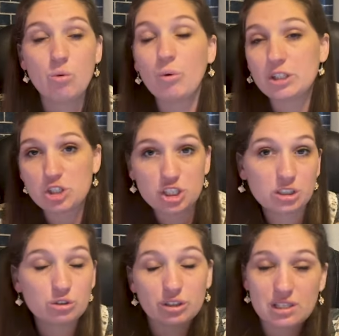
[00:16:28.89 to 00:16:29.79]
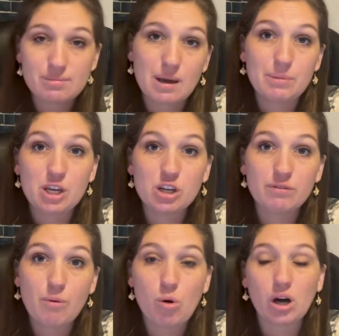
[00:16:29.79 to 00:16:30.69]
which children this might be
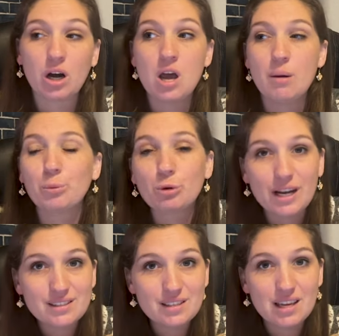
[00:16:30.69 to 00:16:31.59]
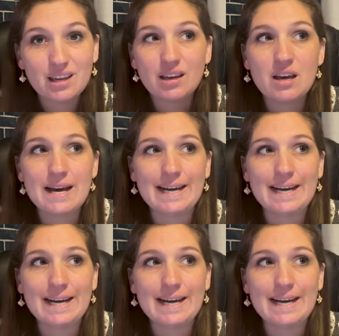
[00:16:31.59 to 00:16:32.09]
good for, pricing.